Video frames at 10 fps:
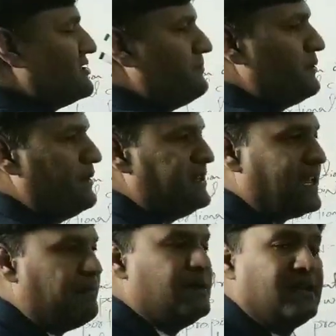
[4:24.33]
between
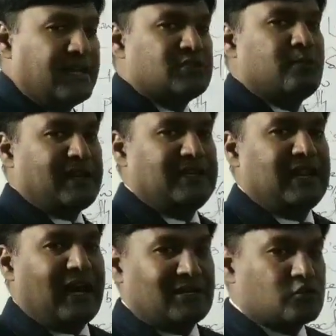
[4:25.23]
them is very
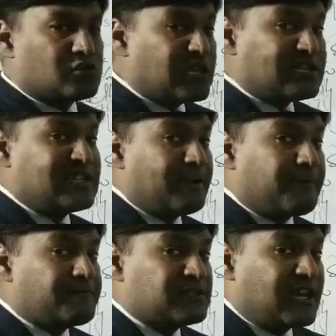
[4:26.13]
large. So such type
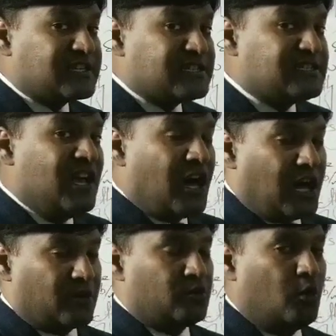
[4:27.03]
of charges
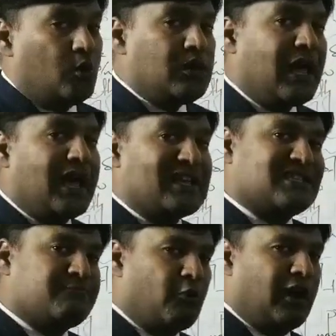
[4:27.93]
are known
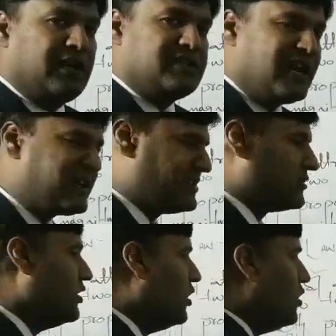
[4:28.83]
as point
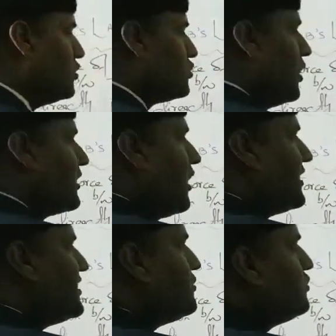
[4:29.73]
charges. So
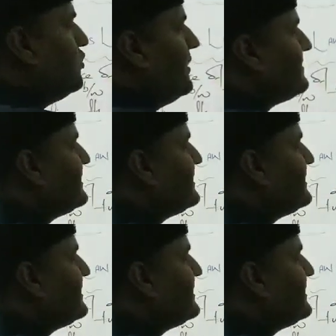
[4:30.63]
according to Coulombs